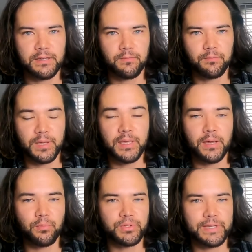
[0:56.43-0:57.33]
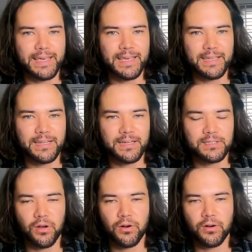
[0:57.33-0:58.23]
being able to hit a
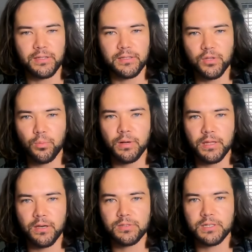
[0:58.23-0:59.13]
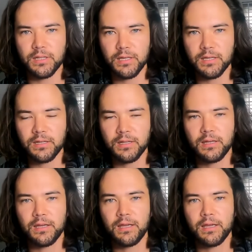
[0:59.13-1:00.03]
target that nobody else can hit
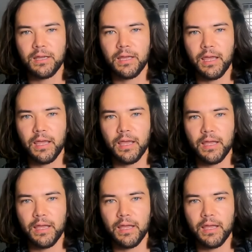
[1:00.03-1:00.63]
and